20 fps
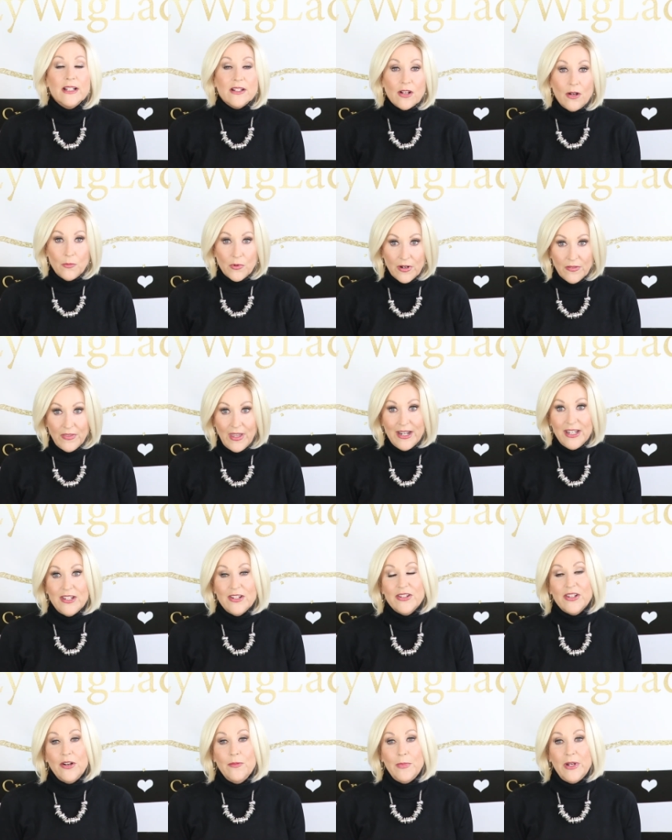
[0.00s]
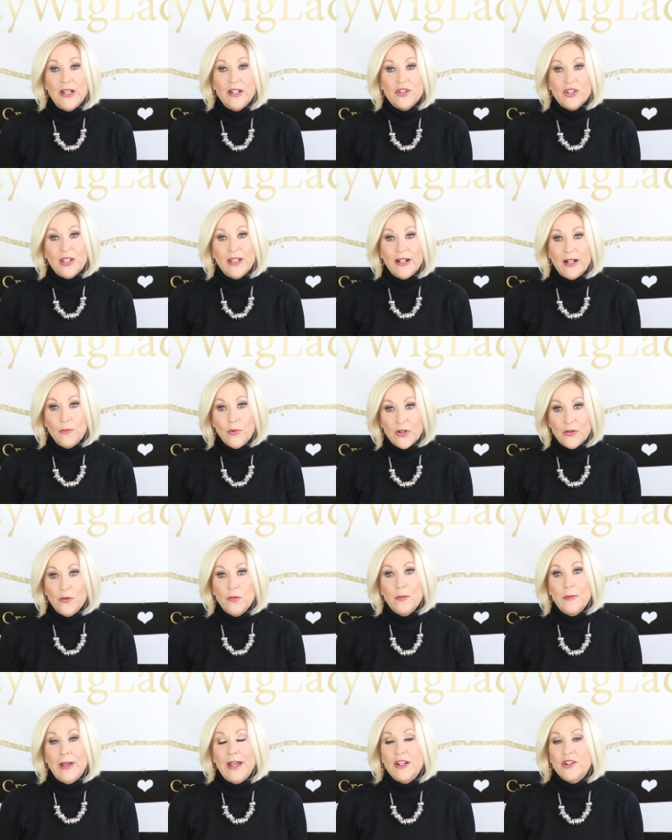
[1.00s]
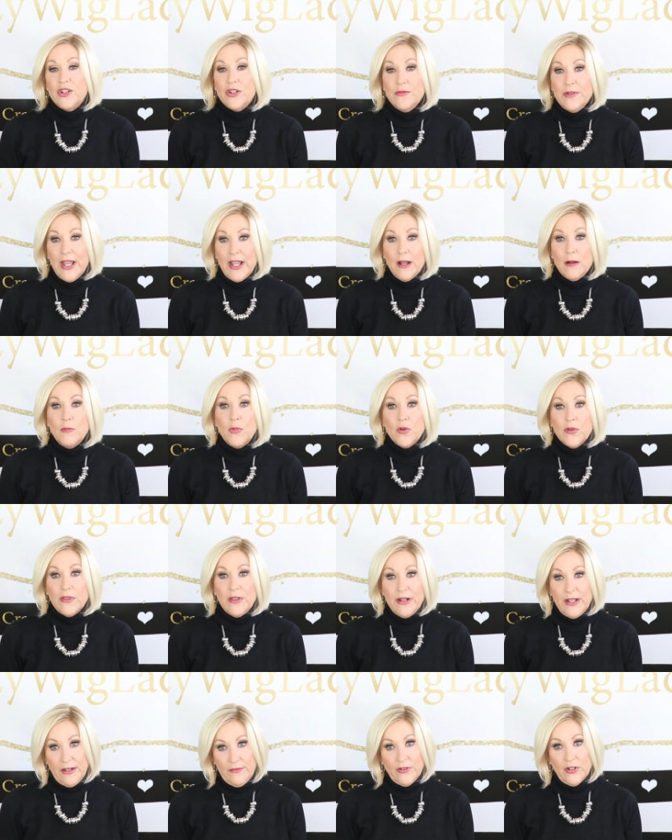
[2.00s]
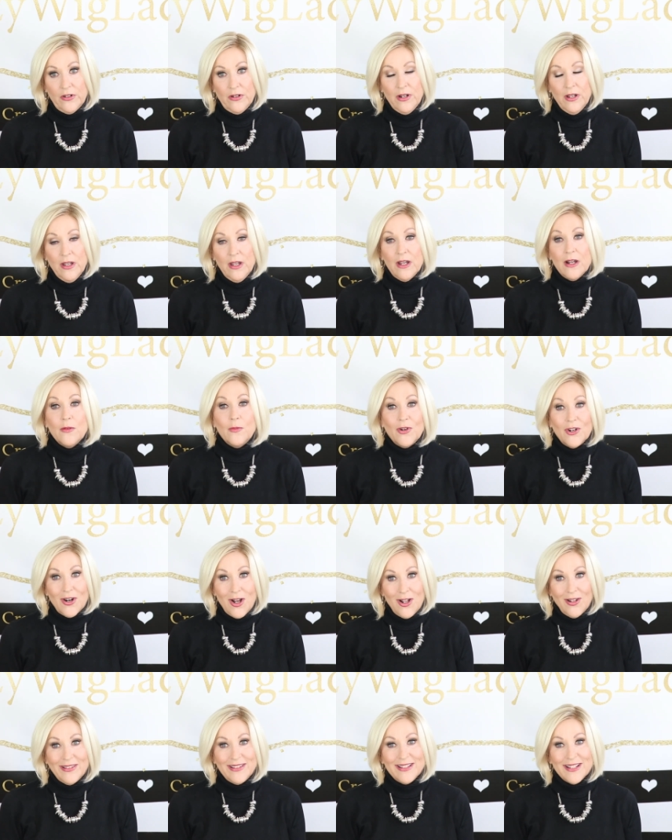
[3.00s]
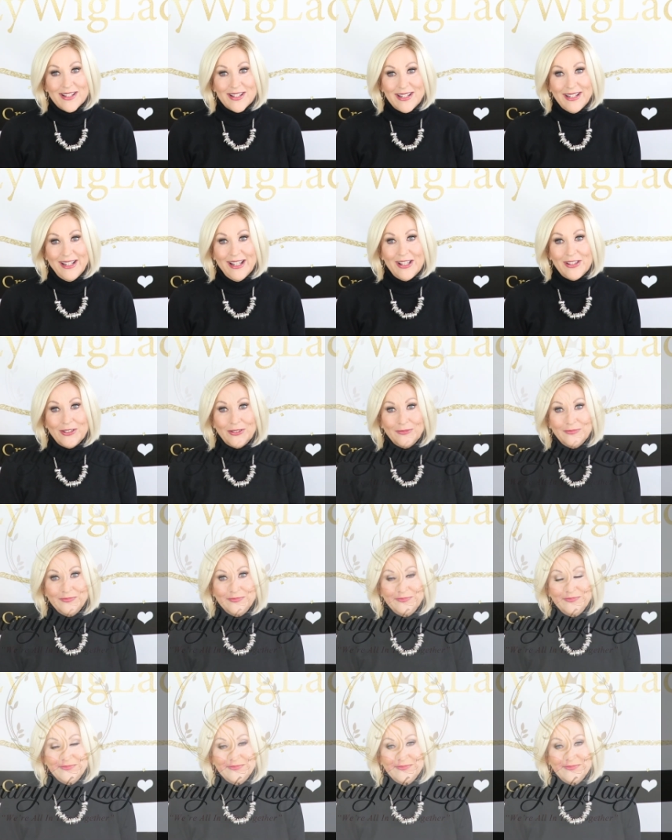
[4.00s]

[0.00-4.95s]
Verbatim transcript: So I want to thank you so much. And I want to remind you now more than ever, we're all in this together.